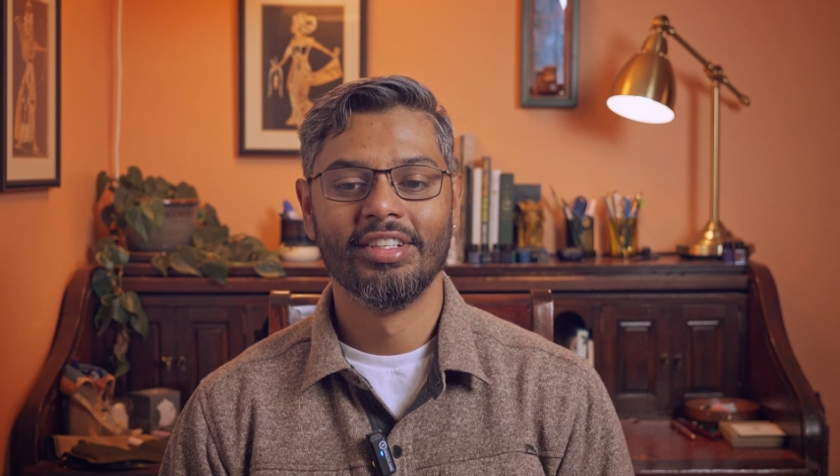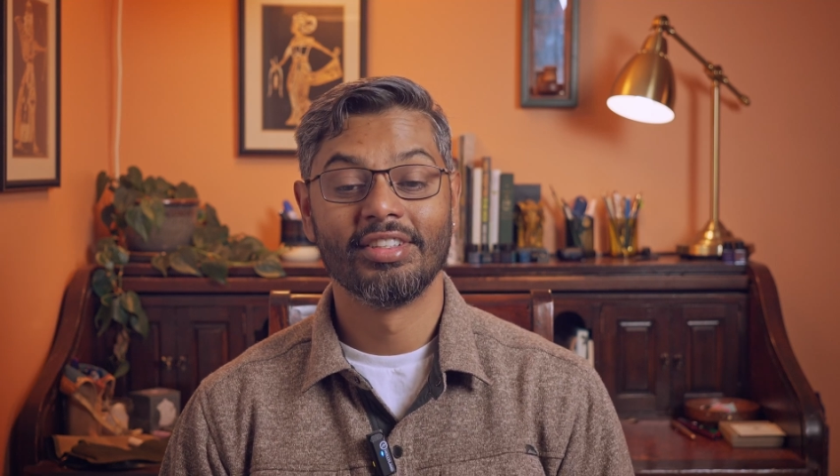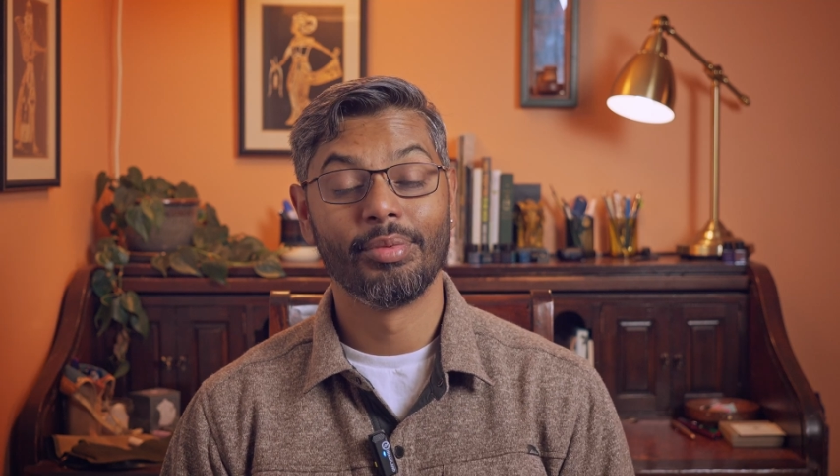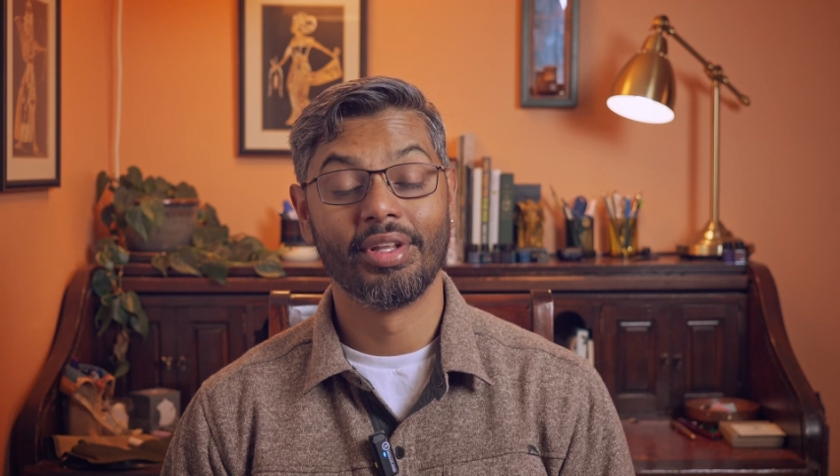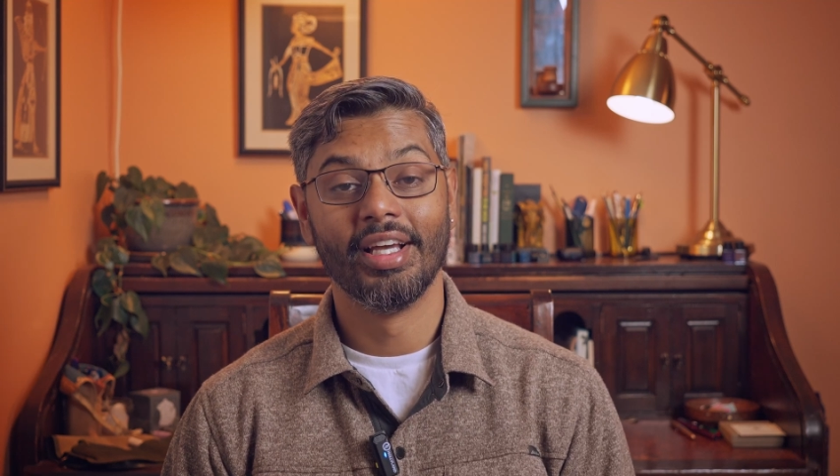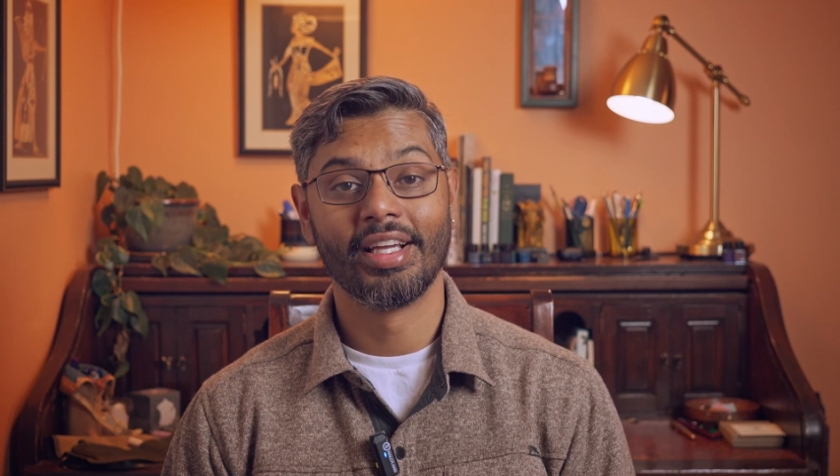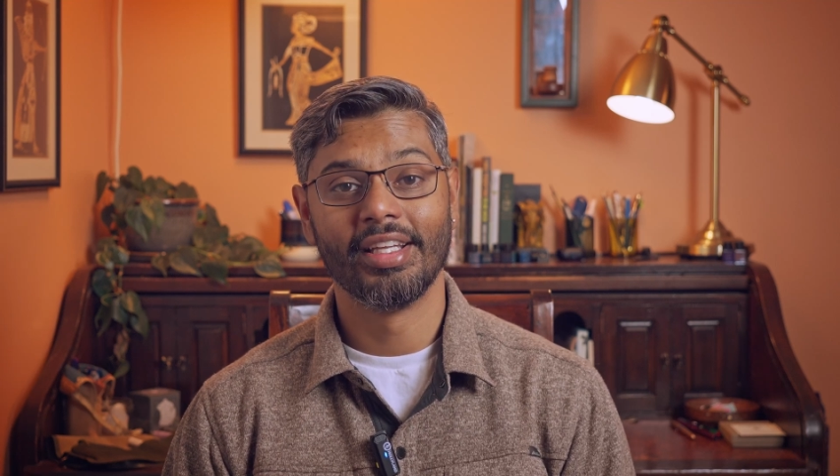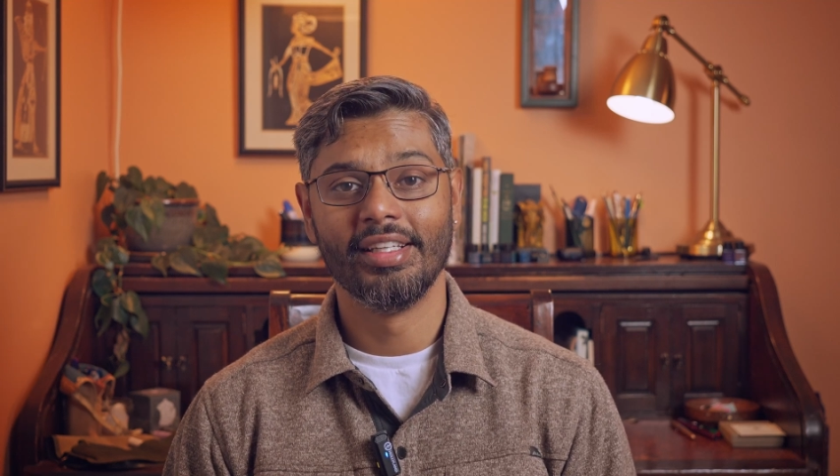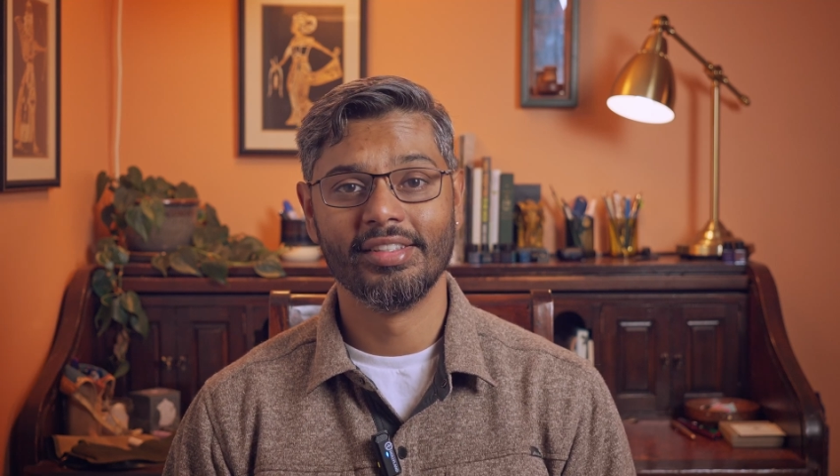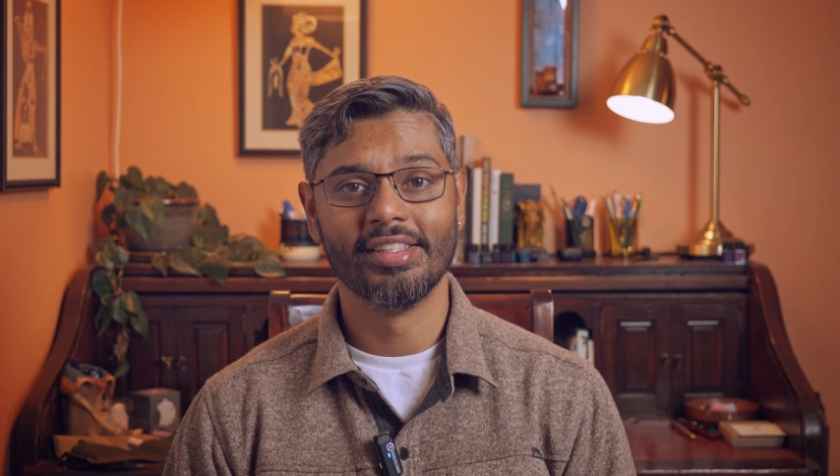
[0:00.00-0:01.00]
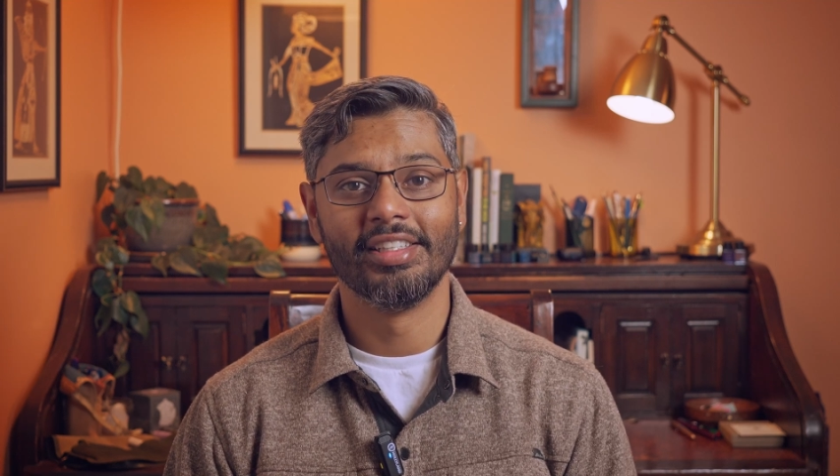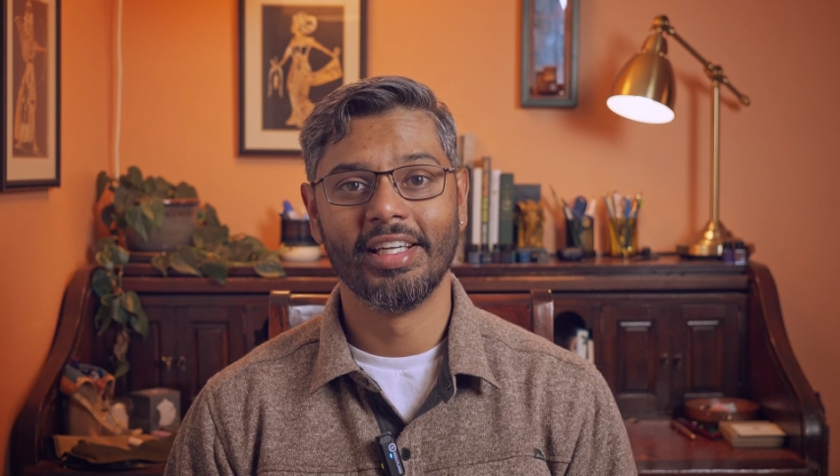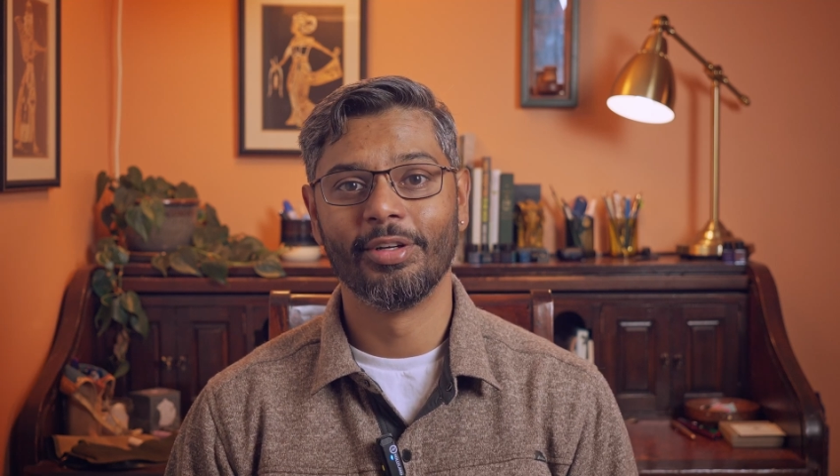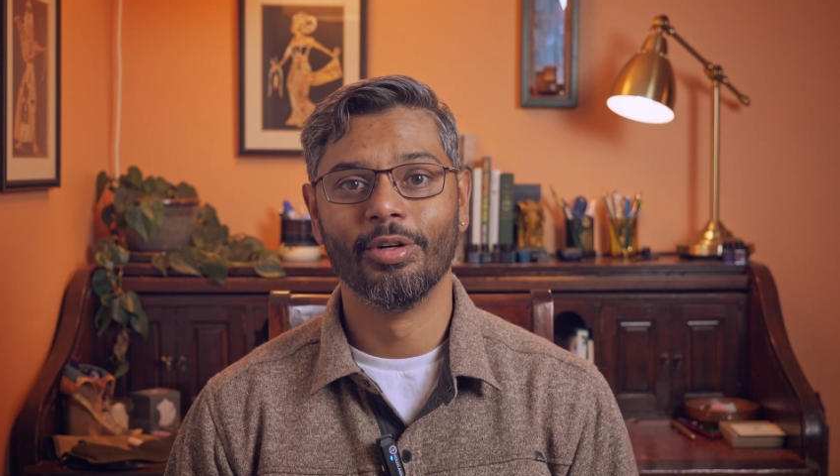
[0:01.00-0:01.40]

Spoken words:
something that can easily take